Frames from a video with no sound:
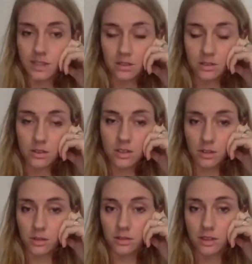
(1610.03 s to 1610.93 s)

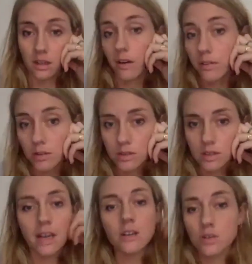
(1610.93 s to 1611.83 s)
testosterone than others
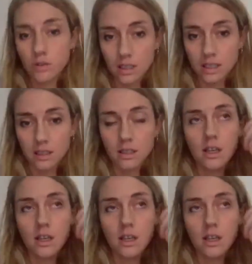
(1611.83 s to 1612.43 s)
naturally